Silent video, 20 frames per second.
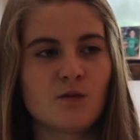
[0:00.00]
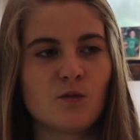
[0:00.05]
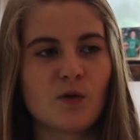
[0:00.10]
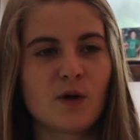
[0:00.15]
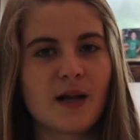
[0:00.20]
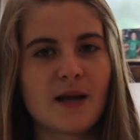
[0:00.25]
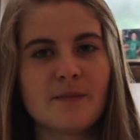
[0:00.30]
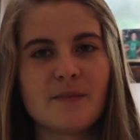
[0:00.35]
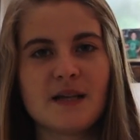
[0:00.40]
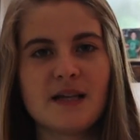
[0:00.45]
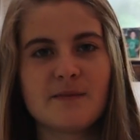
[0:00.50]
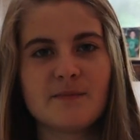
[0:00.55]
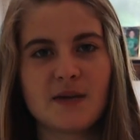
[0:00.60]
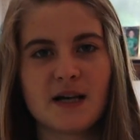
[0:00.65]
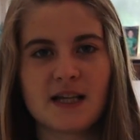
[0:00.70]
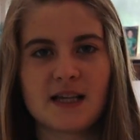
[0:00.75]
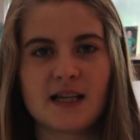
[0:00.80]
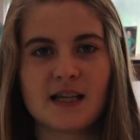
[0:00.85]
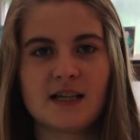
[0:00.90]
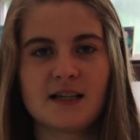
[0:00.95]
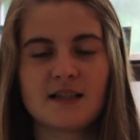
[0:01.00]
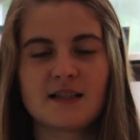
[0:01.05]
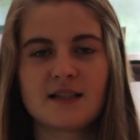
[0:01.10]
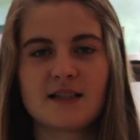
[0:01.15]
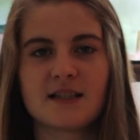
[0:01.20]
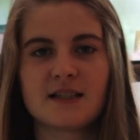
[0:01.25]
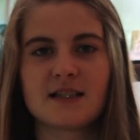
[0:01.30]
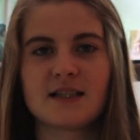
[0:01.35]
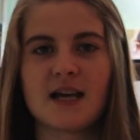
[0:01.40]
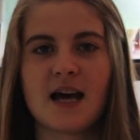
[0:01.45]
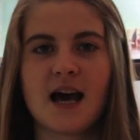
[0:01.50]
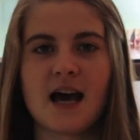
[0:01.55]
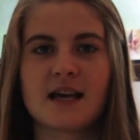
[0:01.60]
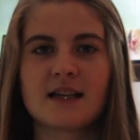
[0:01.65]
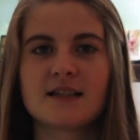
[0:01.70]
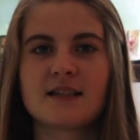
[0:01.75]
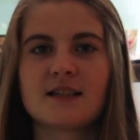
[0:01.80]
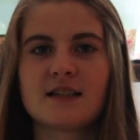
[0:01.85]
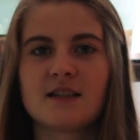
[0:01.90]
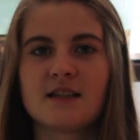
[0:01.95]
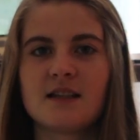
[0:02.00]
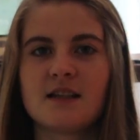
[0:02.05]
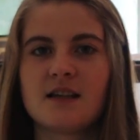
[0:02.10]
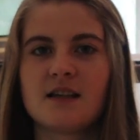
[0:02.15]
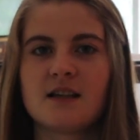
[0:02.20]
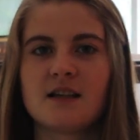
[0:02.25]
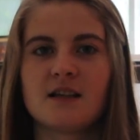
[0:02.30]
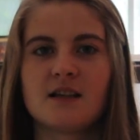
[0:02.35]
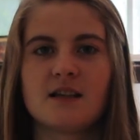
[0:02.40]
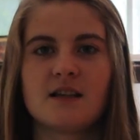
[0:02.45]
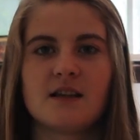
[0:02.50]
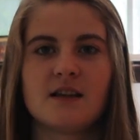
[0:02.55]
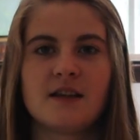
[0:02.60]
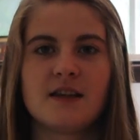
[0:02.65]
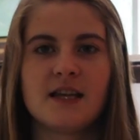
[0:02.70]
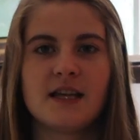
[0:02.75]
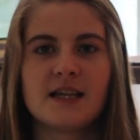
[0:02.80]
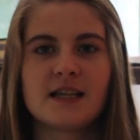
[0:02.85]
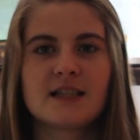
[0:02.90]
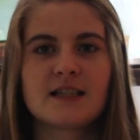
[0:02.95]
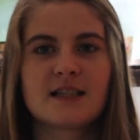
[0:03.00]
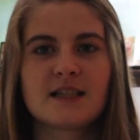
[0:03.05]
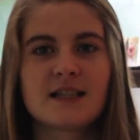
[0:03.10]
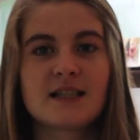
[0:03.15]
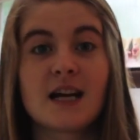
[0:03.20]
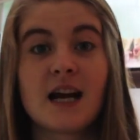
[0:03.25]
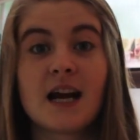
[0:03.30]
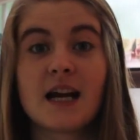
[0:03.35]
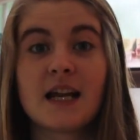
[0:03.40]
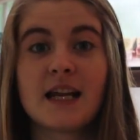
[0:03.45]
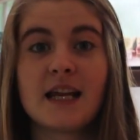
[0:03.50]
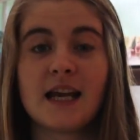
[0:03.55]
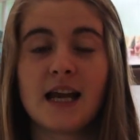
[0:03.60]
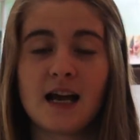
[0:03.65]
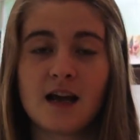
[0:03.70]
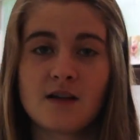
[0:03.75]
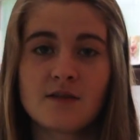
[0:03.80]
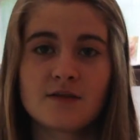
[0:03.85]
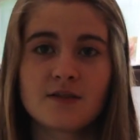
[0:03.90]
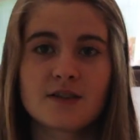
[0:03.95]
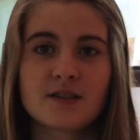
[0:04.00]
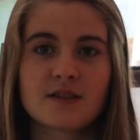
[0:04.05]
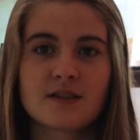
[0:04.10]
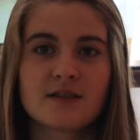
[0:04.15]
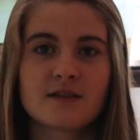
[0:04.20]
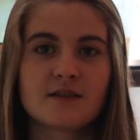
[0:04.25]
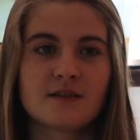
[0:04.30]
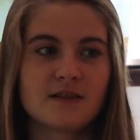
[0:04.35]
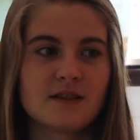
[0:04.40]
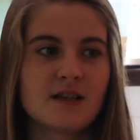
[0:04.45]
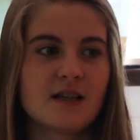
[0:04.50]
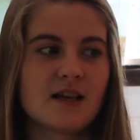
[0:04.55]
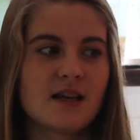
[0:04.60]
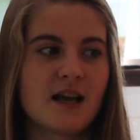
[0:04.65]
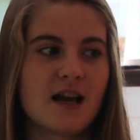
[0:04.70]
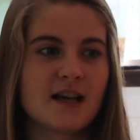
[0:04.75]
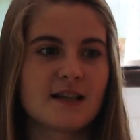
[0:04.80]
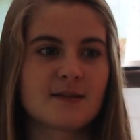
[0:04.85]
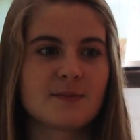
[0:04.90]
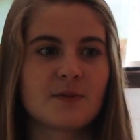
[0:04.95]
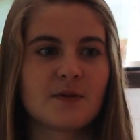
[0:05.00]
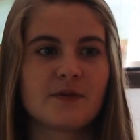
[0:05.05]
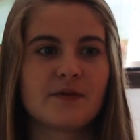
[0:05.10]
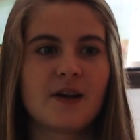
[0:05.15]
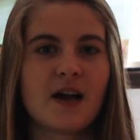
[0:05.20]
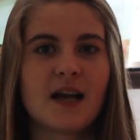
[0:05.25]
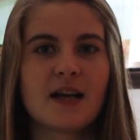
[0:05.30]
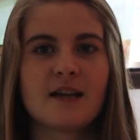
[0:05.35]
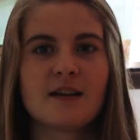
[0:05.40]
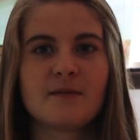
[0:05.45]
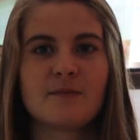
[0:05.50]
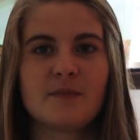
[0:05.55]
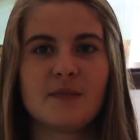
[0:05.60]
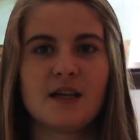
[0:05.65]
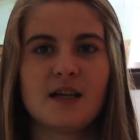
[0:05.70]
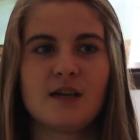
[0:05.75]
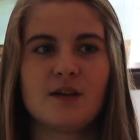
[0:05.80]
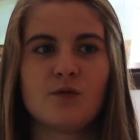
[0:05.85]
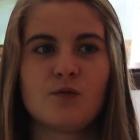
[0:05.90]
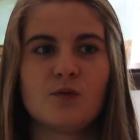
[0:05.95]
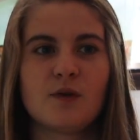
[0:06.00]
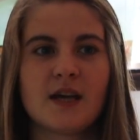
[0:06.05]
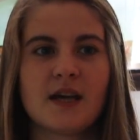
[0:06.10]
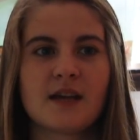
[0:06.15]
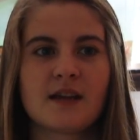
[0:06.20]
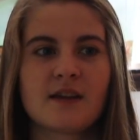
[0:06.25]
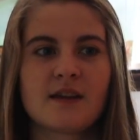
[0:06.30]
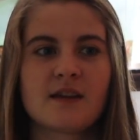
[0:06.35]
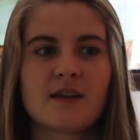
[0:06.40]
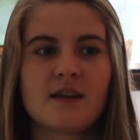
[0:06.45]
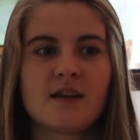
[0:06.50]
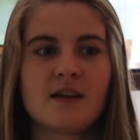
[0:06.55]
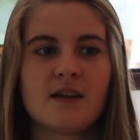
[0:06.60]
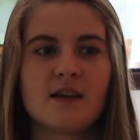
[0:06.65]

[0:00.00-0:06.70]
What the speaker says: I mean by this is that this tiny house has provided me with